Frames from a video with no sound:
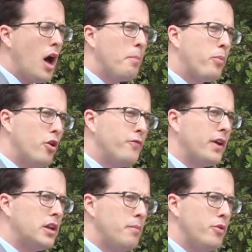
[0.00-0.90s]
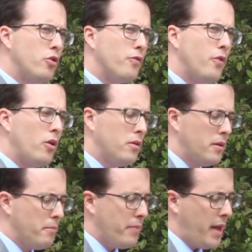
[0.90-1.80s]
a perfectly beautiful
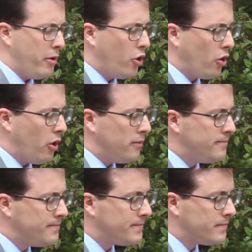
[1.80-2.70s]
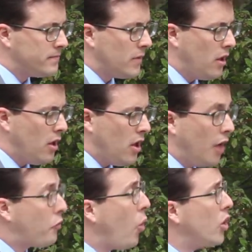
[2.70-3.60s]
baby girl.
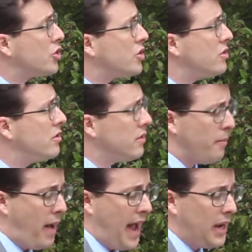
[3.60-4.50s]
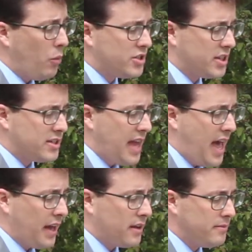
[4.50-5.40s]
Of course, the pilot was
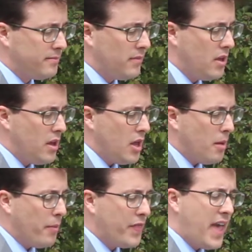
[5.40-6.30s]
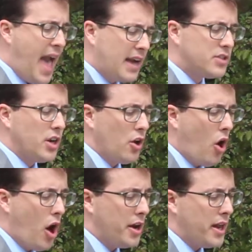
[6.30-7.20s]
ecstatic, but the accident
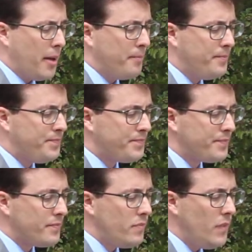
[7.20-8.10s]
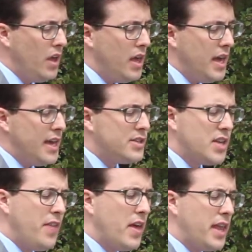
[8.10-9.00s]
haunted him. He
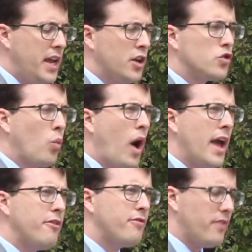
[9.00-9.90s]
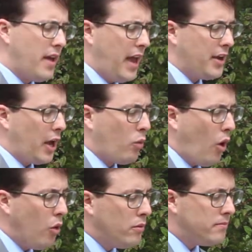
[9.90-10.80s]
said that he and his wife, and I
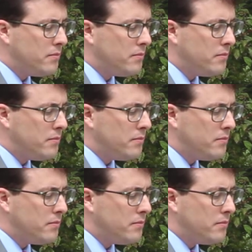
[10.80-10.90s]
quote,